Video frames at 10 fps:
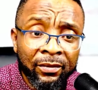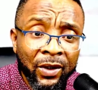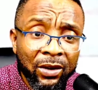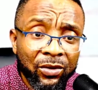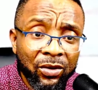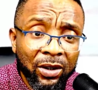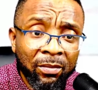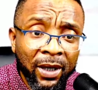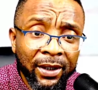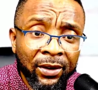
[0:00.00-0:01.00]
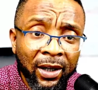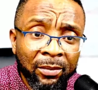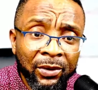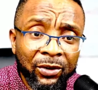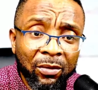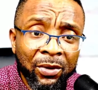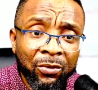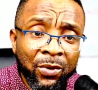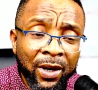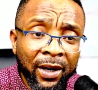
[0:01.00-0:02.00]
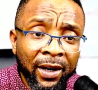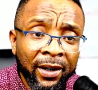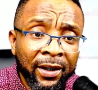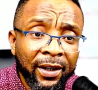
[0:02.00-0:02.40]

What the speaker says: So Ibadan happened to be where